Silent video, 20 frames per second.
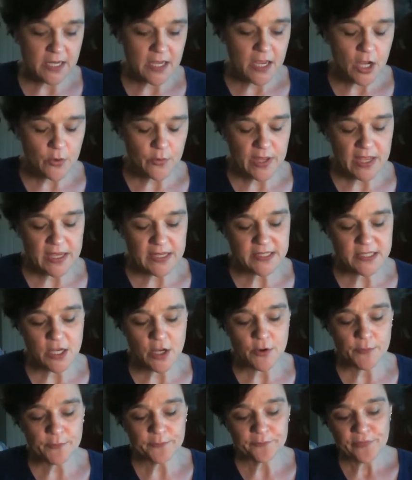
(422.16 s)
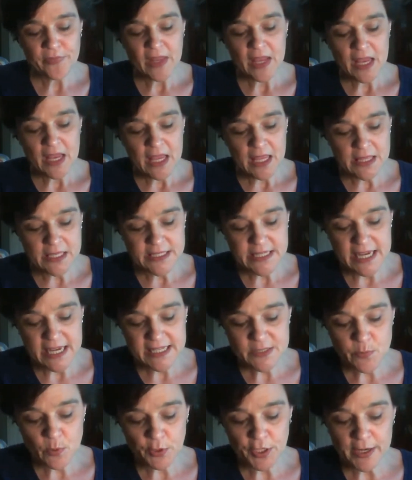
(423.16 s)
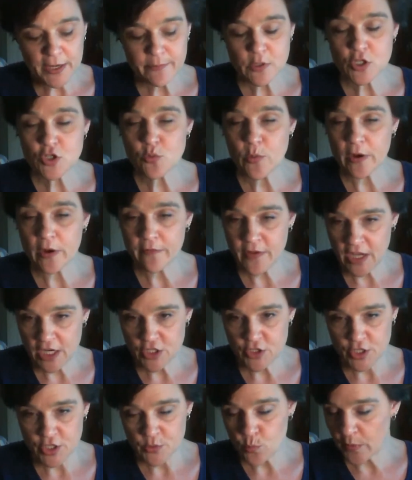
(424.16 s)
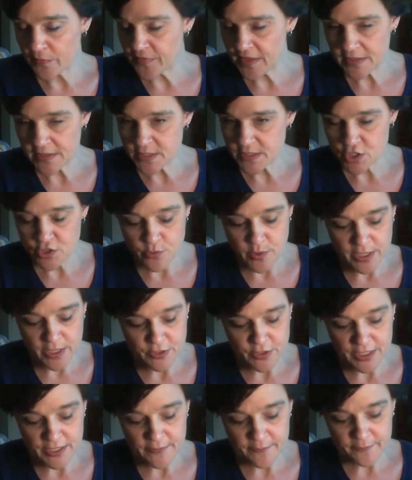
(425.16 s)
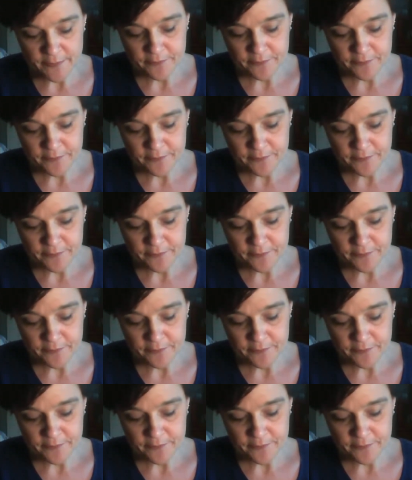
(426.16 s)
Okay, so in the decimal number 1200, 1200,